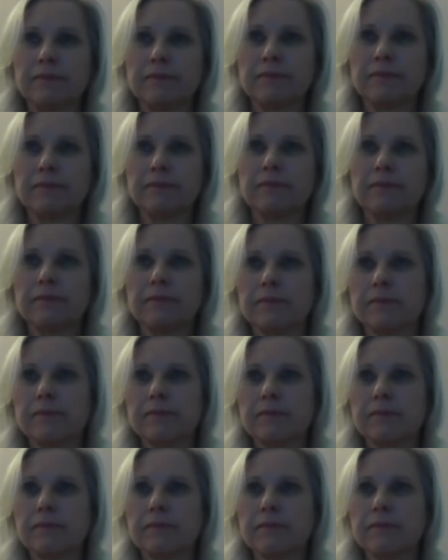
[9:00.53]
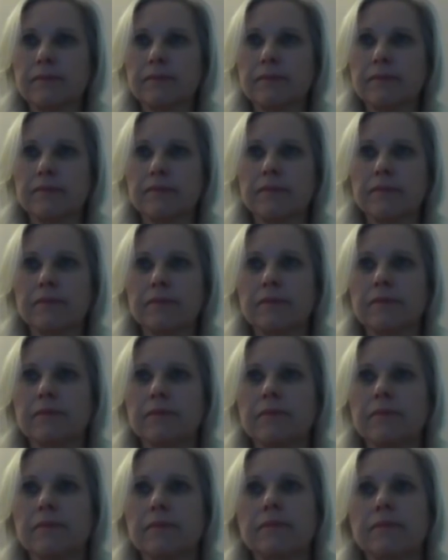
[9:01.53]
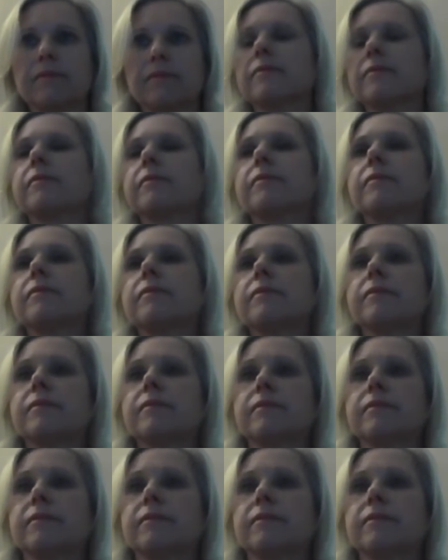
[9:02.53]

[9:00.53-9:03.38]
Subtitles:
[no speech]